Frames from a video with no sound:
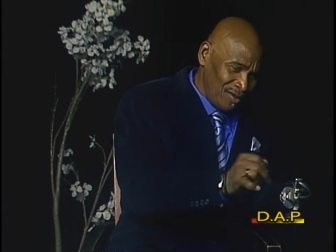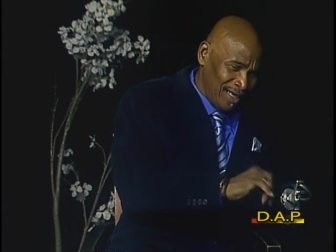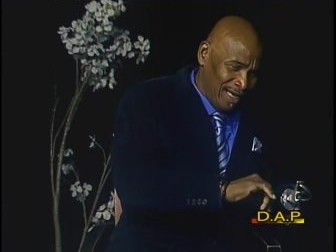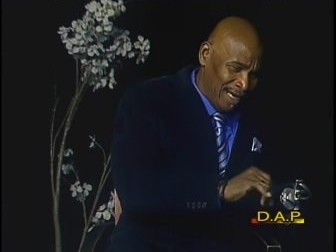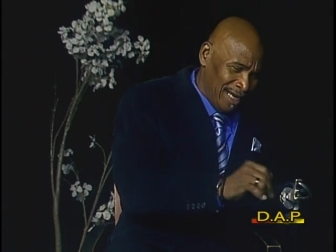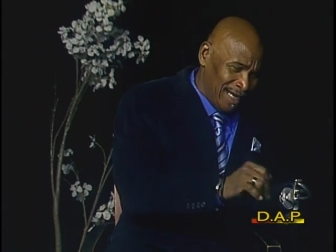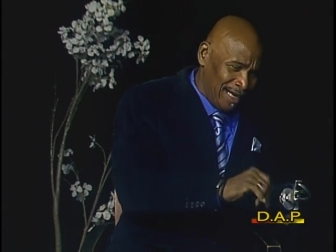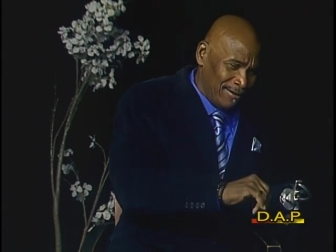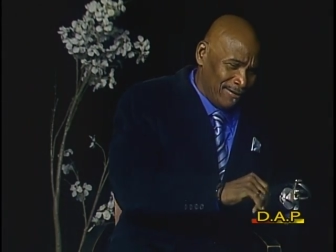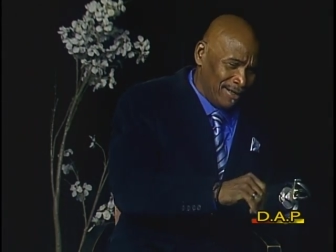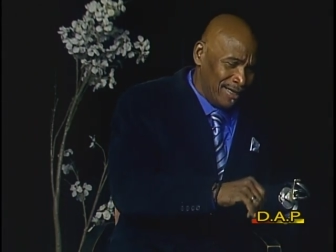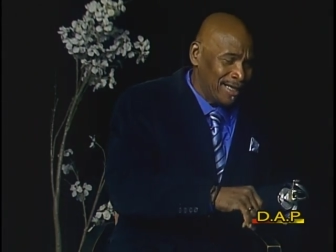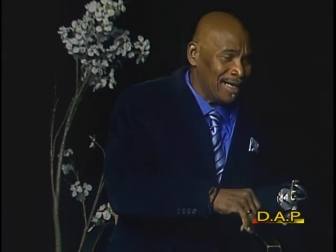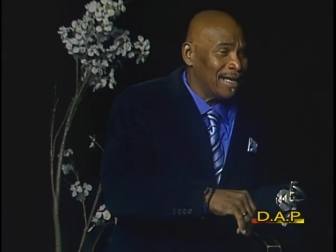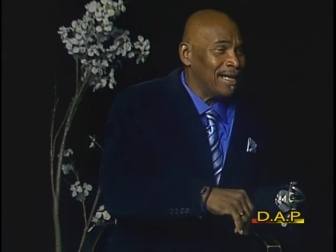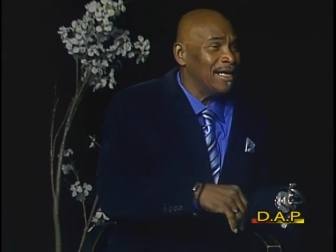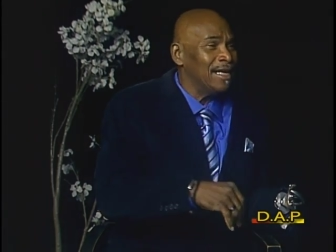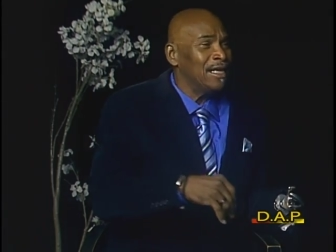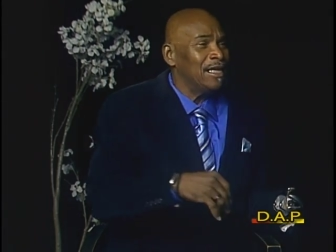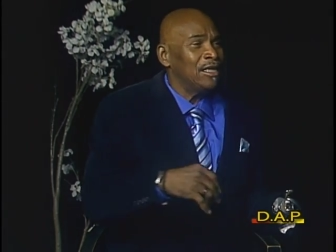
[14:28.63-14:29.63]
and
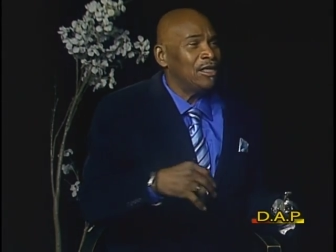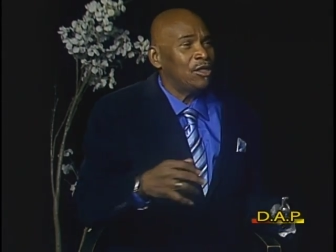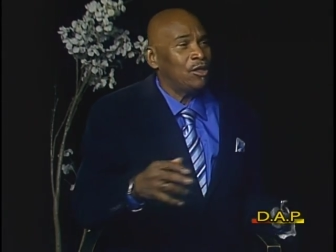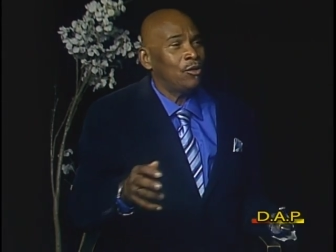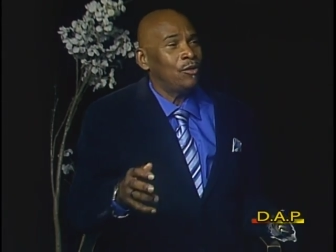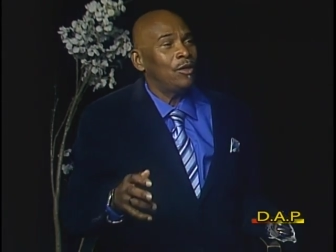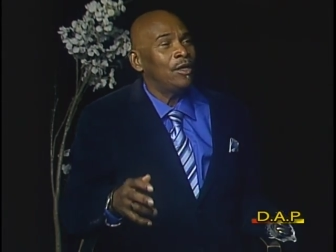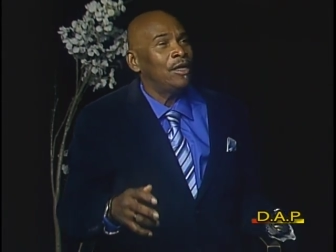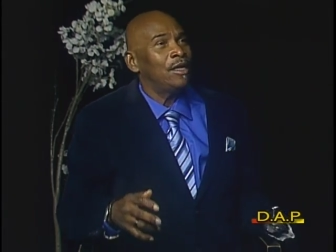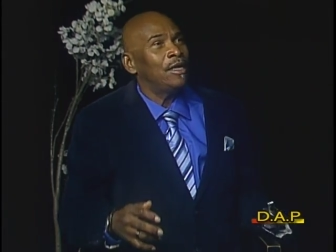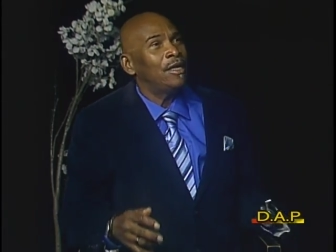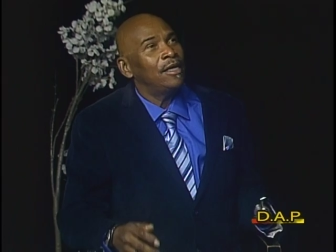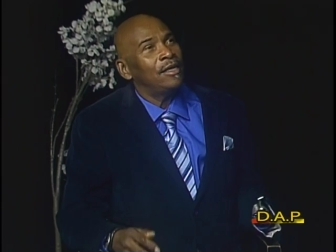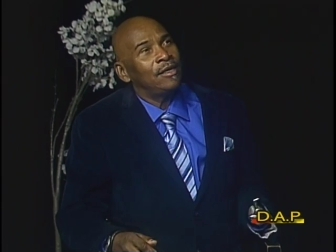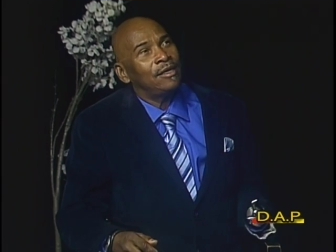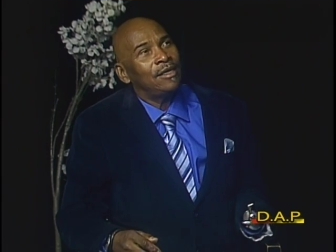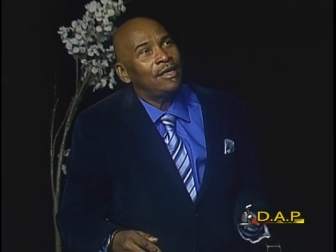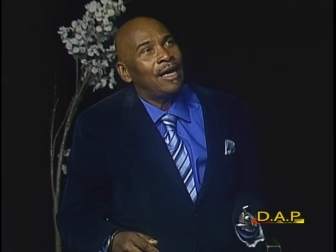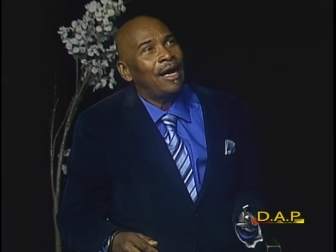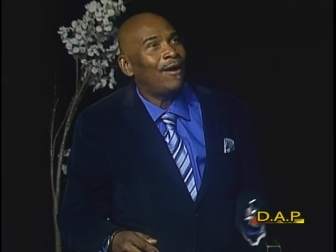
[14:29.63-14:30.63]
everything. So
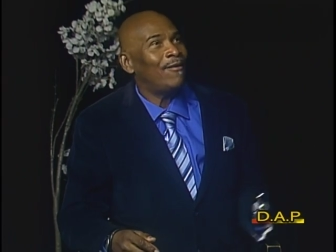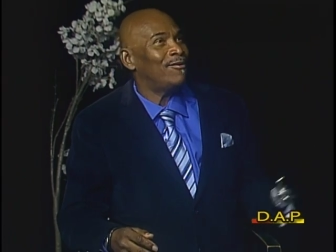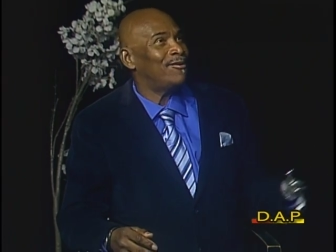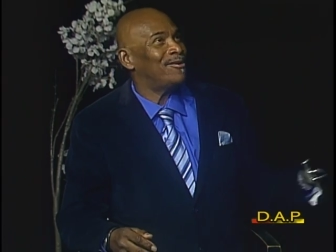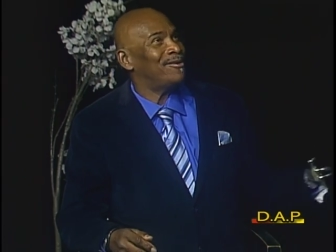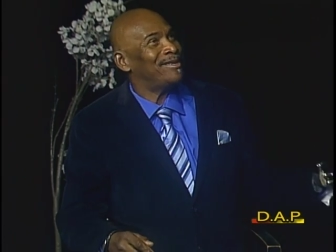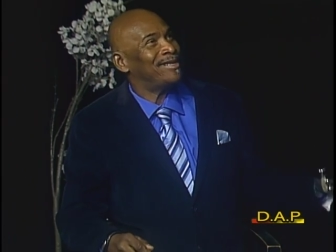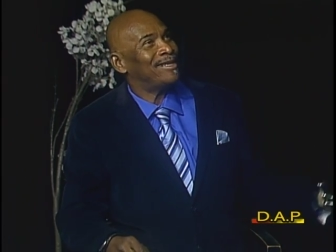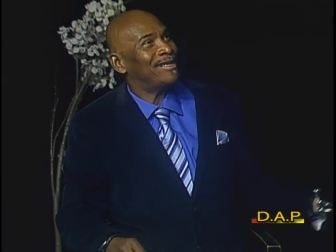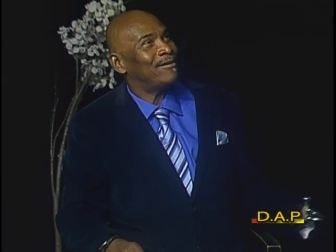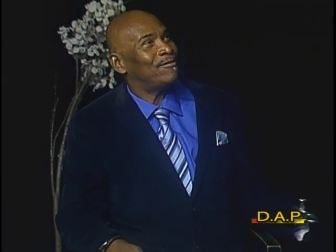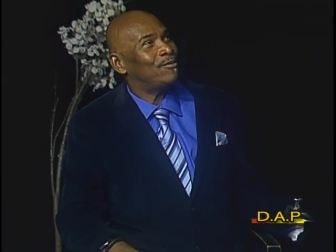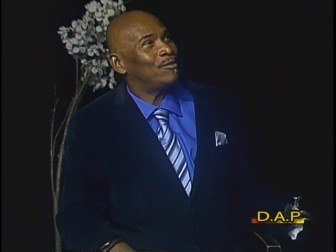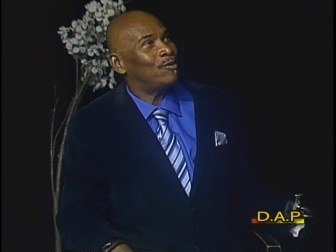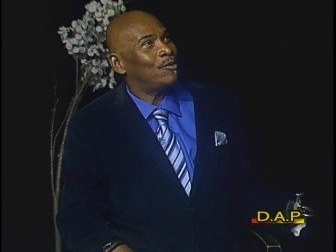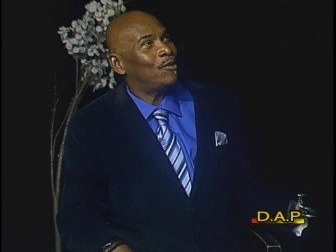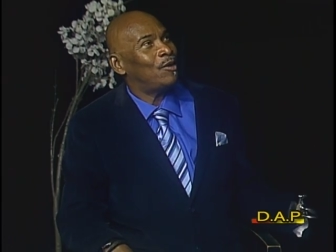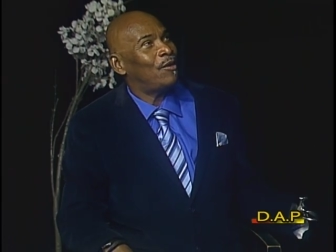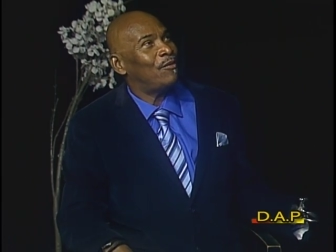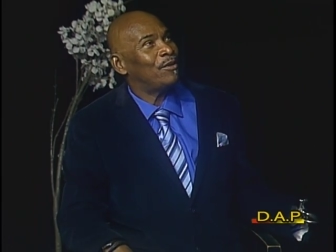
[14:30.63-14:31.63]
I've always I've
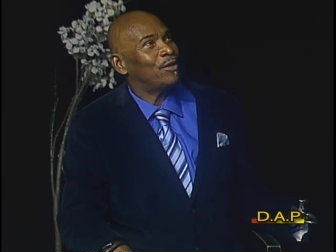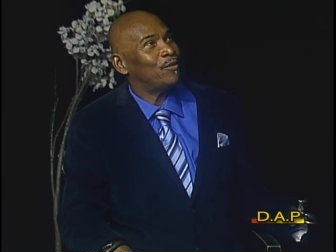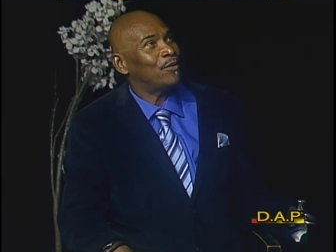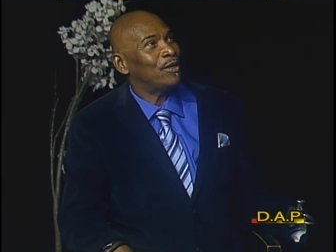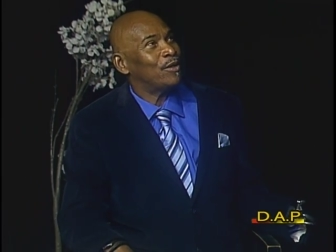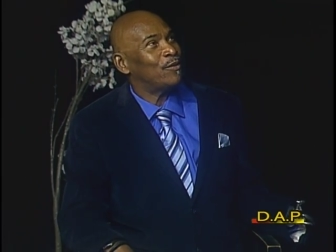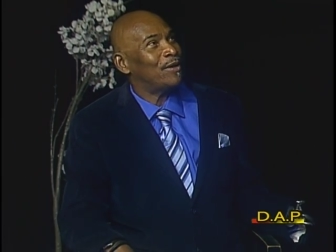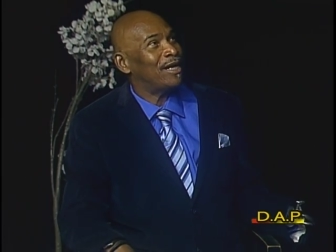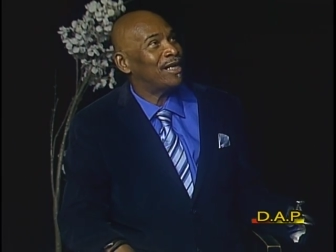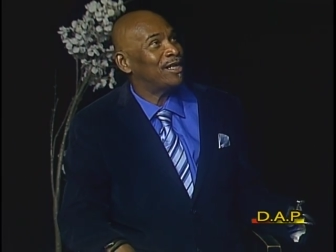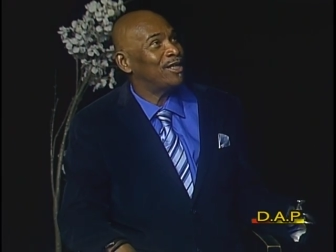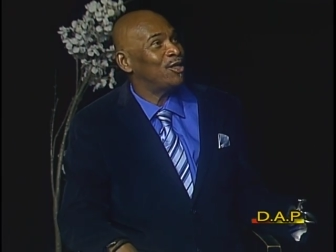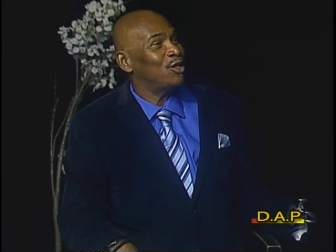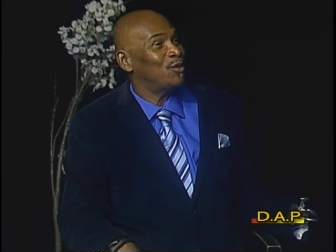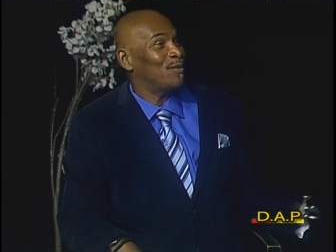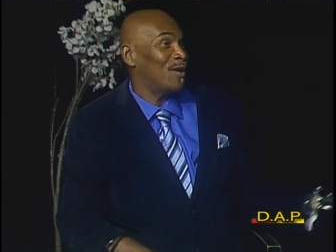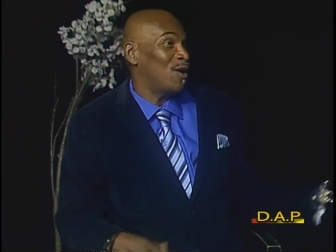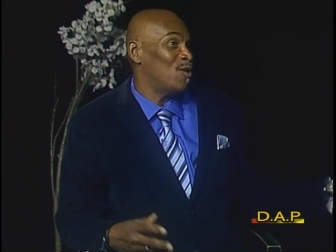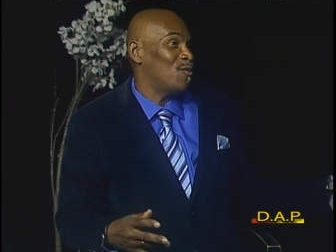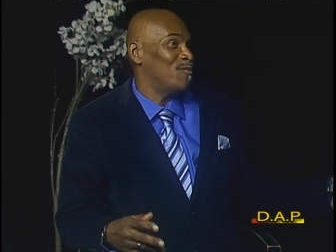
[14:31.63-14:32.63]
always wondered why I couldn't use
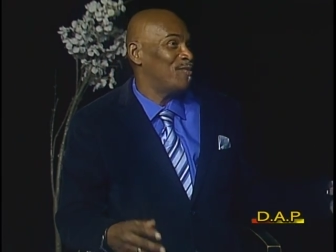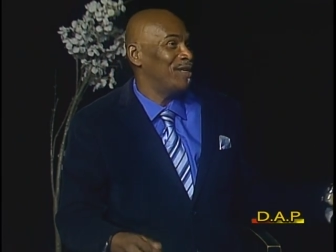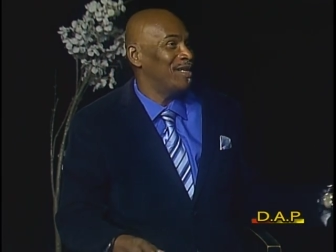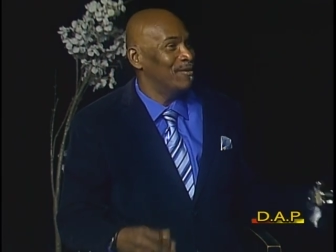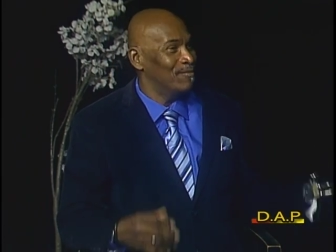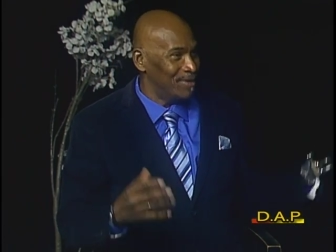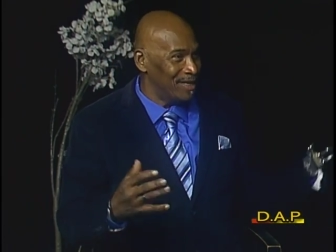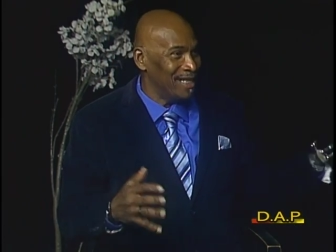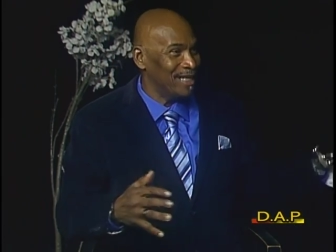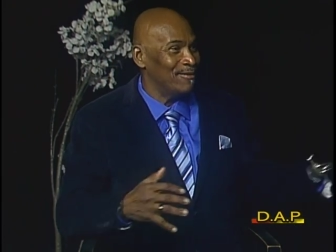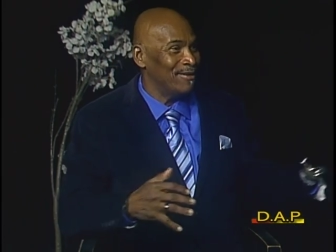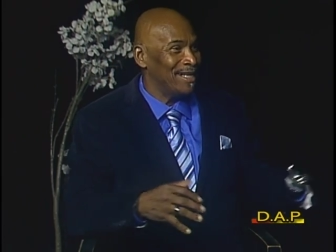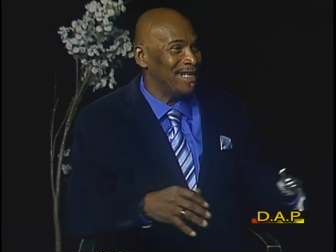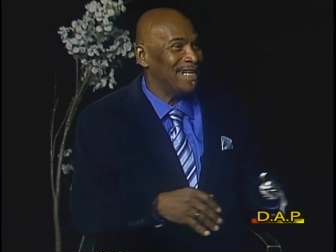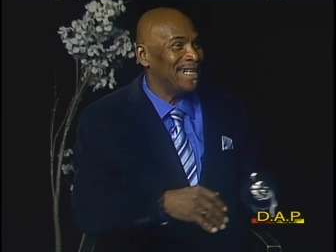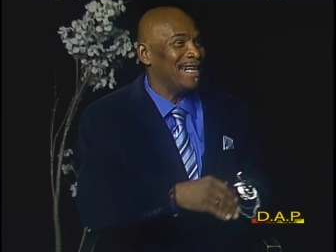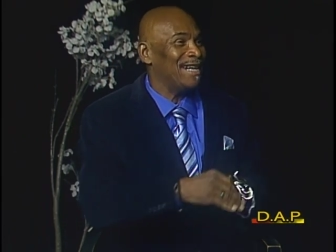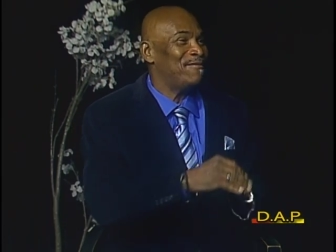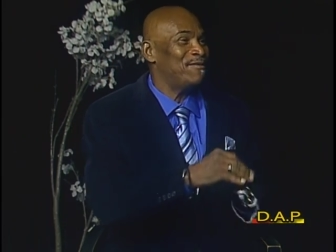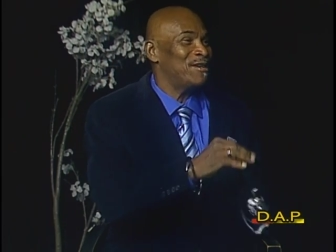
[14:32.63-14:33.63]
my own pen. But anyway,
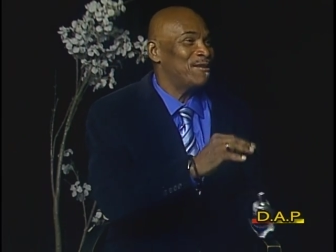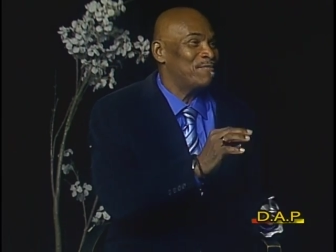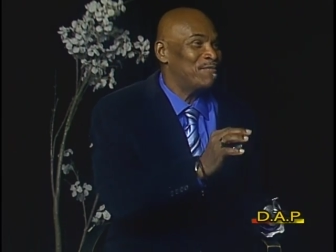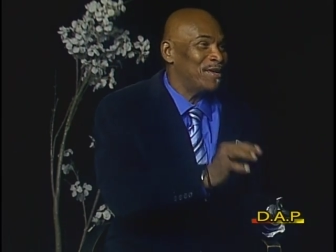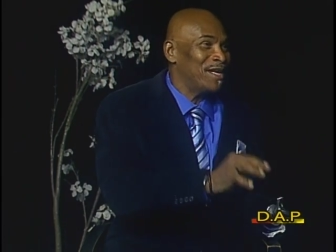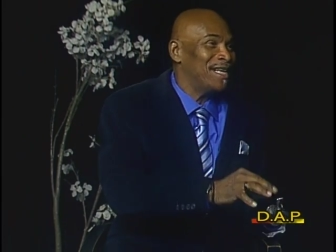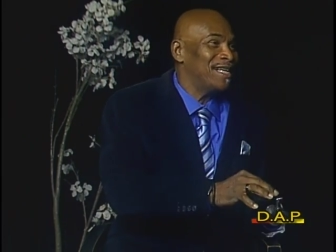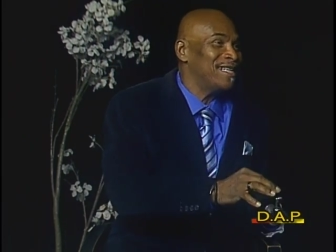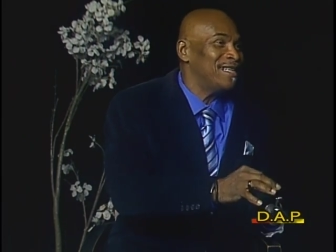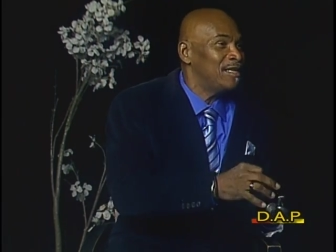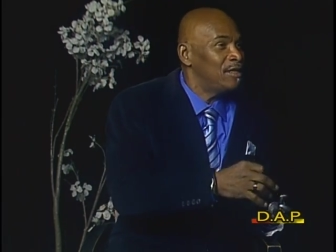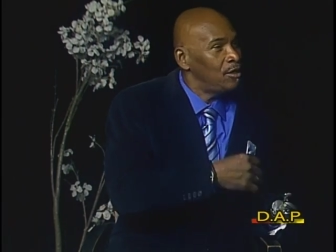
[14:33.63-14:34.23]
they give you a pen.